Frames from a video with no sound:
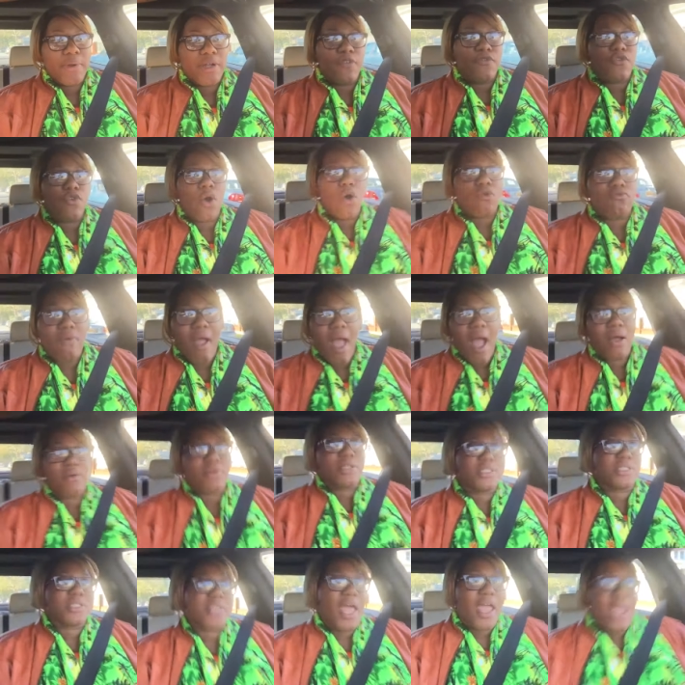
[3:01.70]
But if you're around
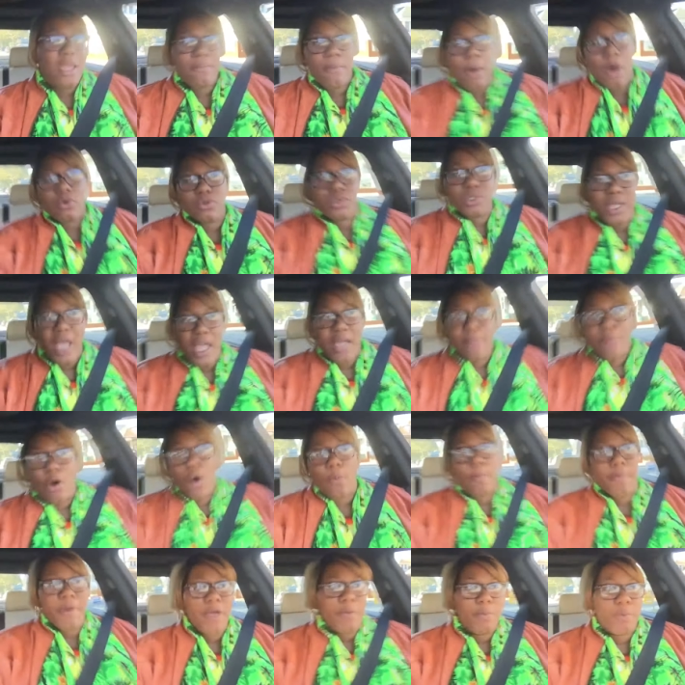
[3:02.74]
the same old, same
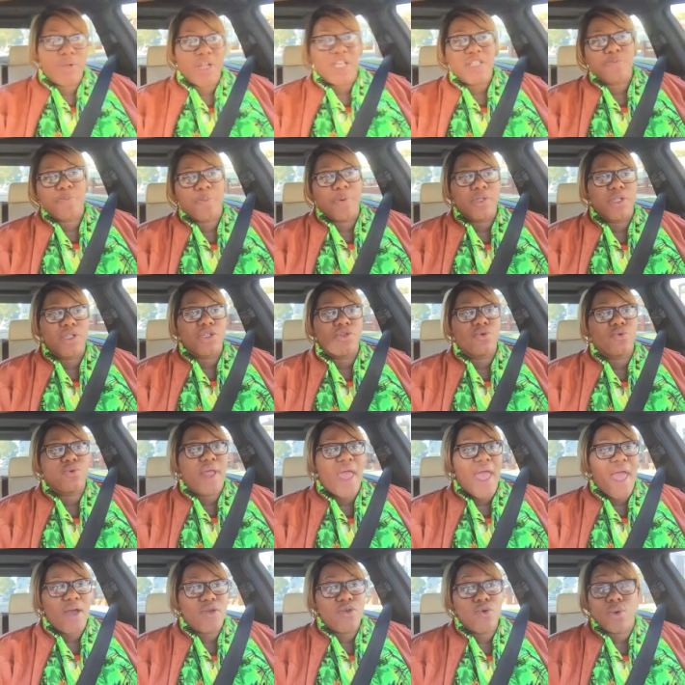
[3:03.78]
old people that's pulling you
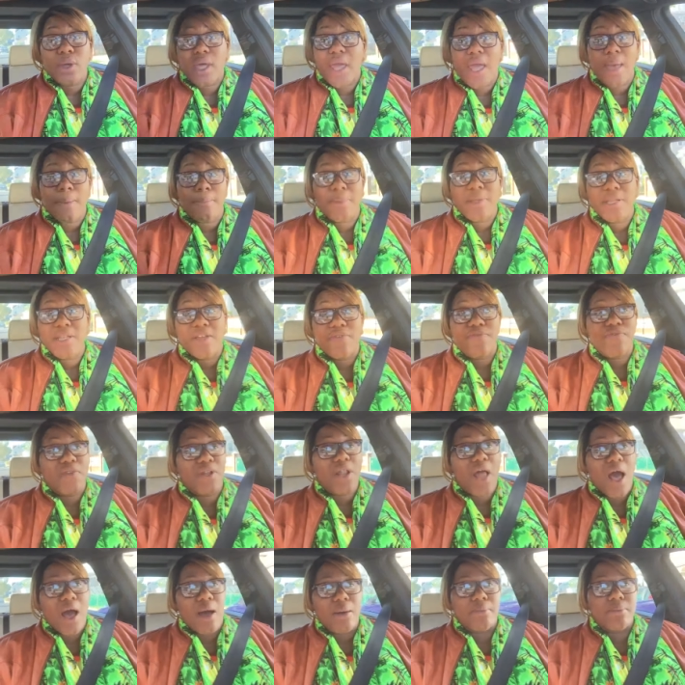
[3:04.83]
down, you can't be
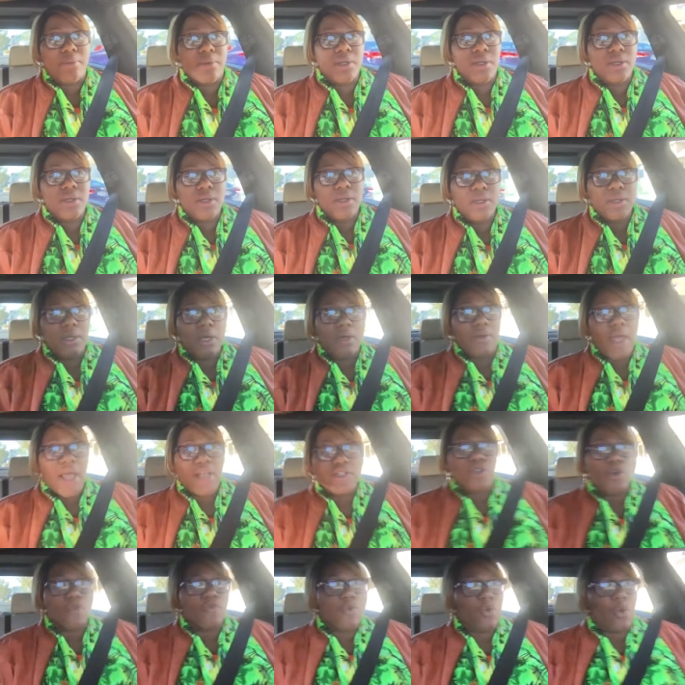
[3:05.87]
lifted up.
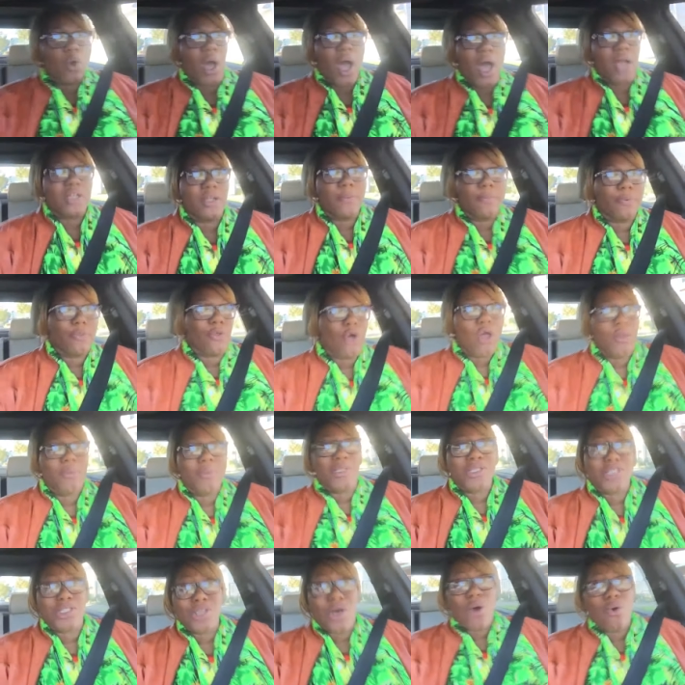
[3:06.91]
Okay? So if you're on
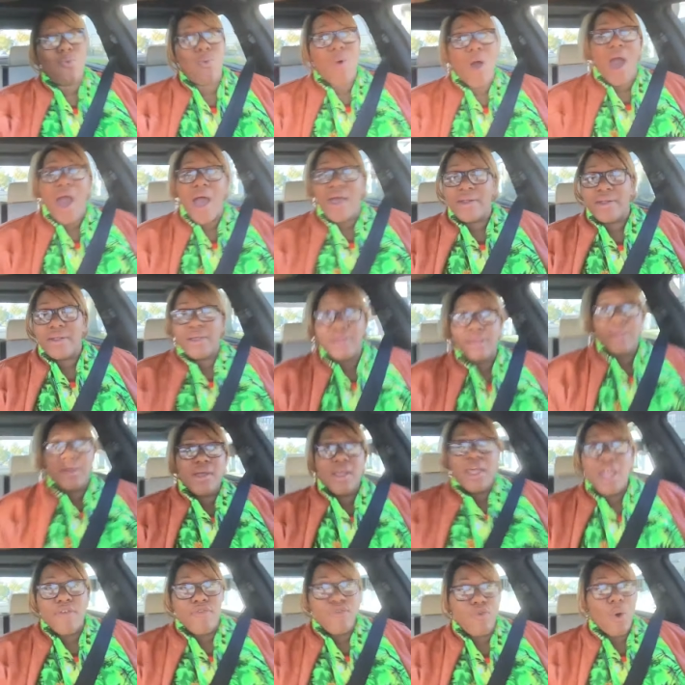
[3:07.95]
unemployment, so what?
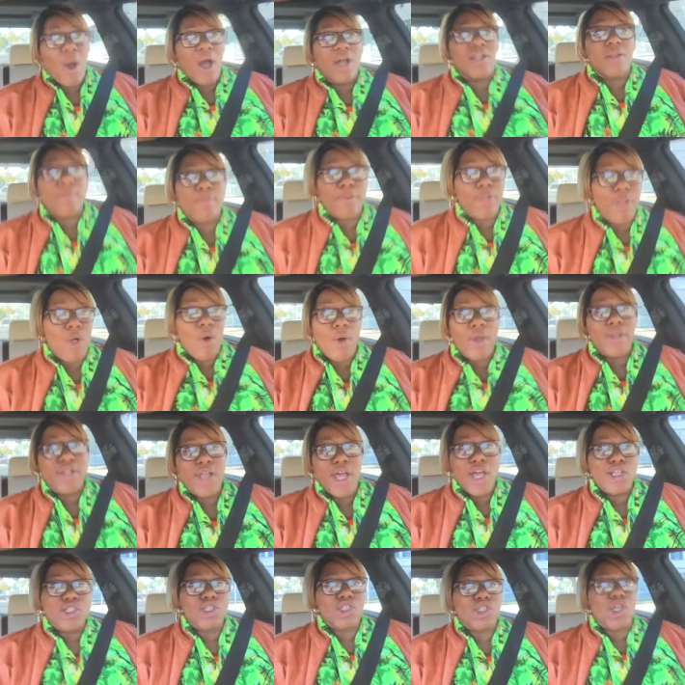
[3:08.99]
If you're unemployed,
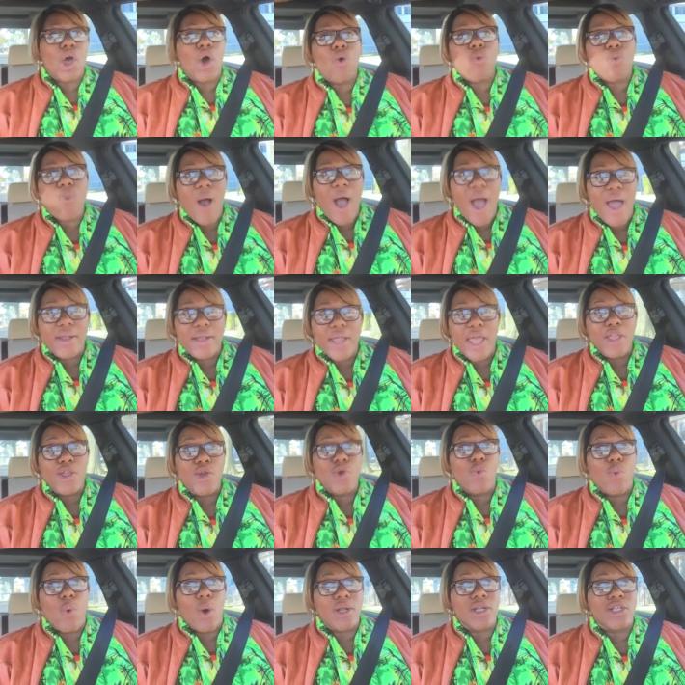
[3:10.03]
so what? And
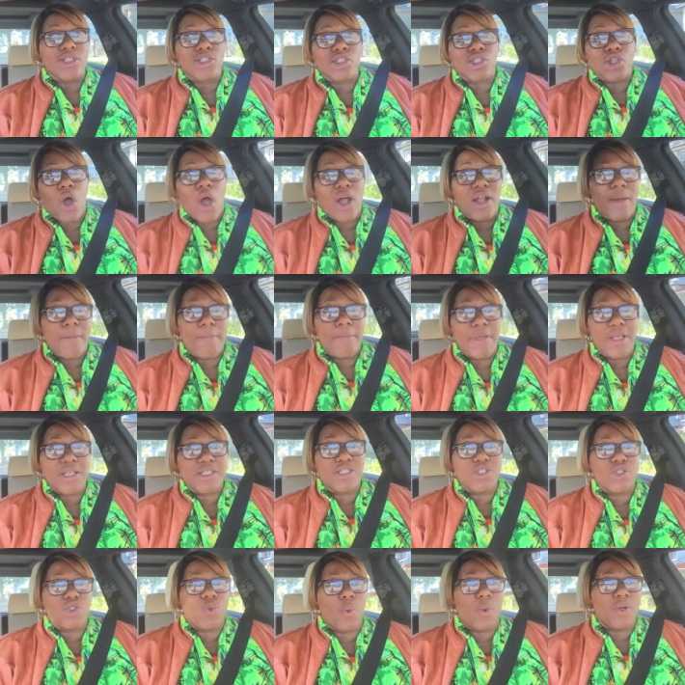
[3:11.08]
you want to start a
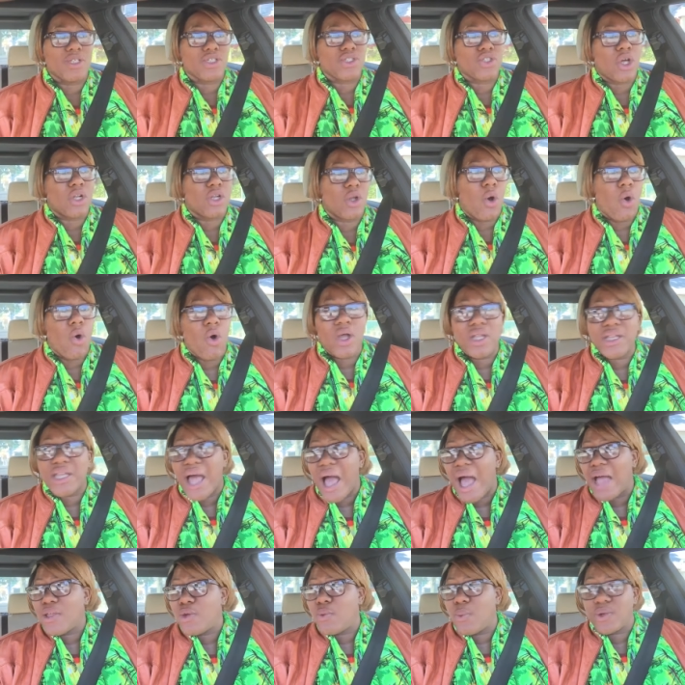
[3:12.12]
business, you want to start an
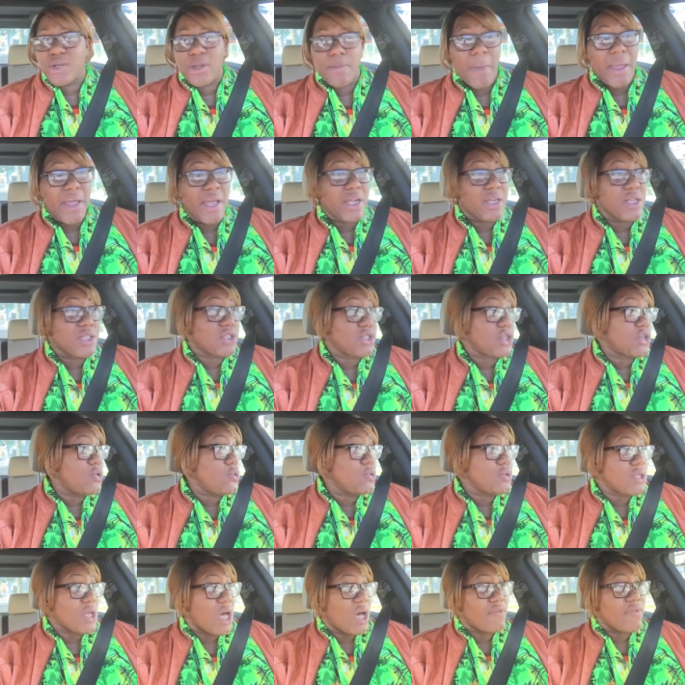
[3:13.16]
online, you want to make an
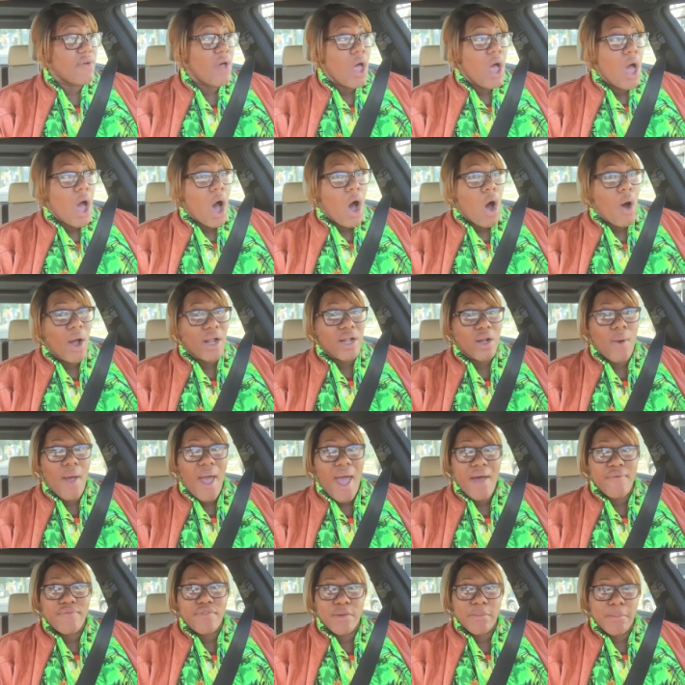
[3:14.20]
excuse of, oh, I don't
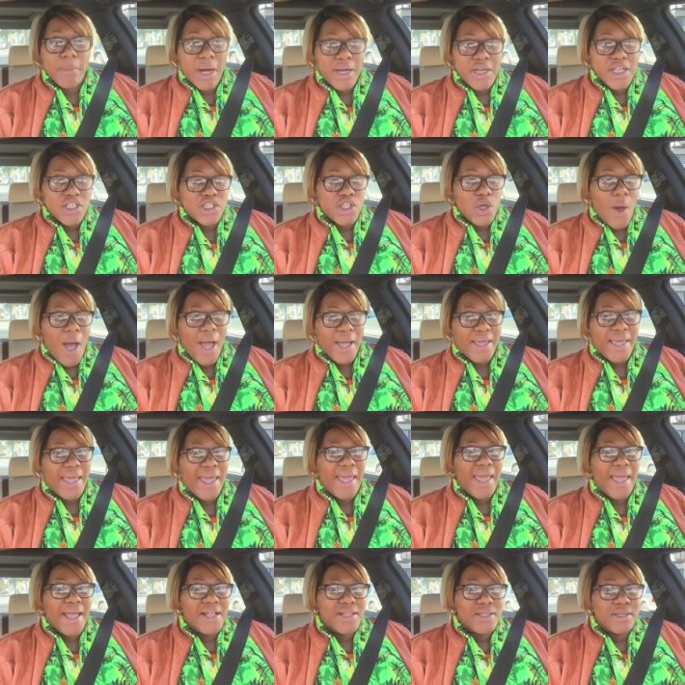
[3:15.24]
have the money, so I
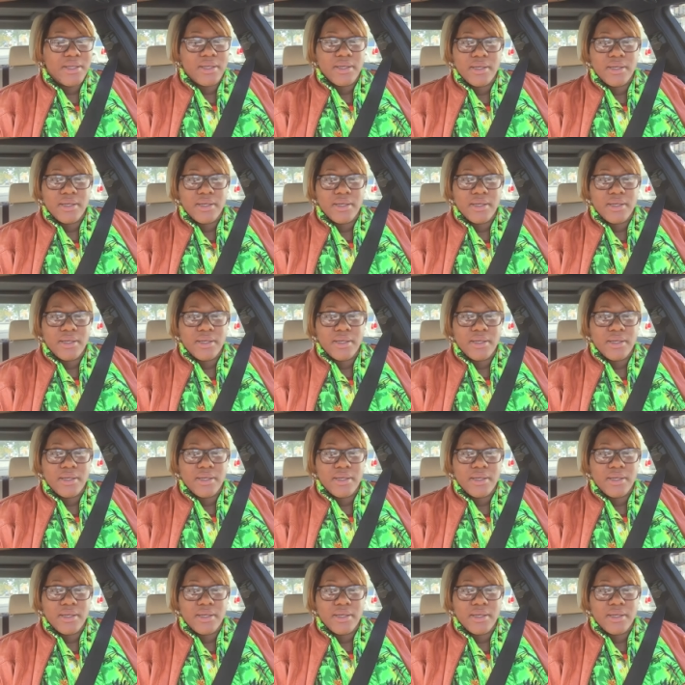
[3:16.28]
can't.